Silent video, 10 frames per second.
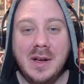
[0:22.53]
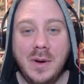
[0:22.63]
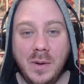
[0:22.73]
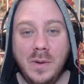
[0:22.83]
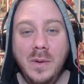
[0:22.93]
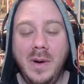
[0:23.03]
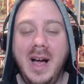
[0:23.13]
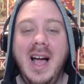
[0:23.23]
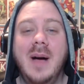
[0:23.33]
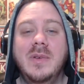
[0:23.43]
Ooh,
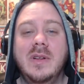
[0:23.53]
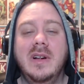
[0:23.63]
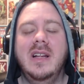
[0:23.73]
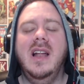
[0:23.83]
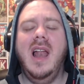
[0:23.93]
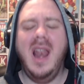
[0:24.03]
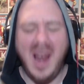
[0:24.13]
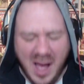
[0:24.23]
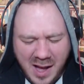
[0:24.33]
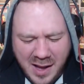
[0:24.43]
I absolutely
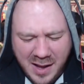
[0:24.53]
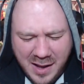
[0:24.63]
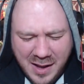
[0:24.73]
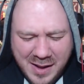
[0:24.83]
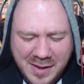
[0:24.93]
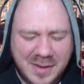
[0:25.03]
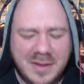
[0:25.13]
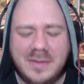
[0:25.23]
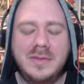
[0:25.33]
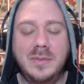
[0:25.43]
loved